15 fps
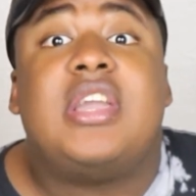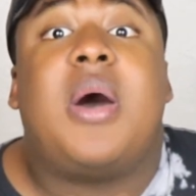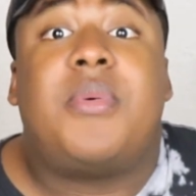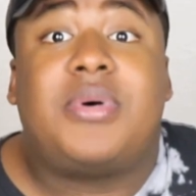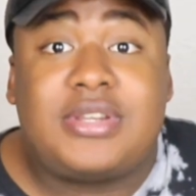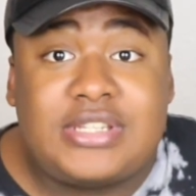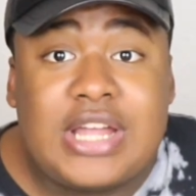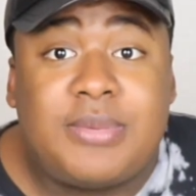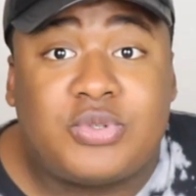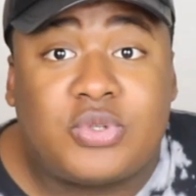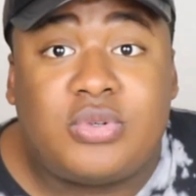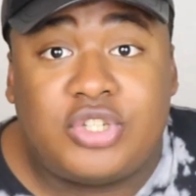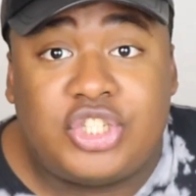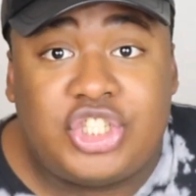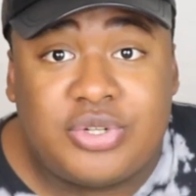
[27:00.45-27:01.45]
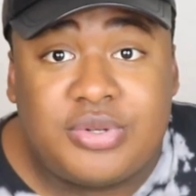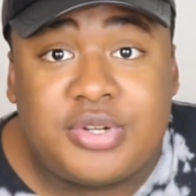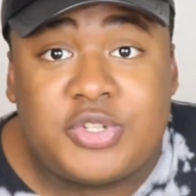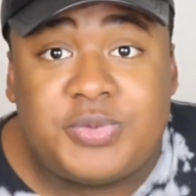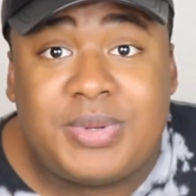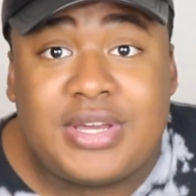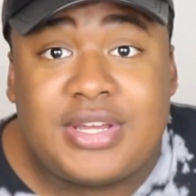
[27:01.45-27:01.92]
Y'all wanna stop school
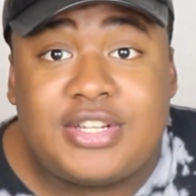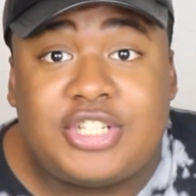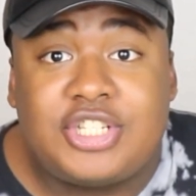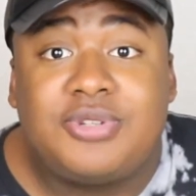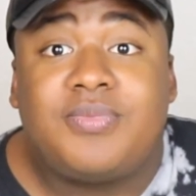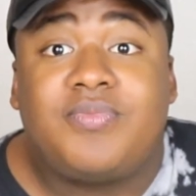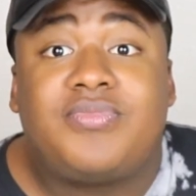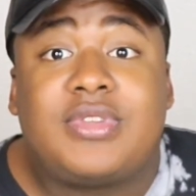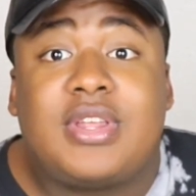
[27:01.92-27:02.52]
shooters, bitch?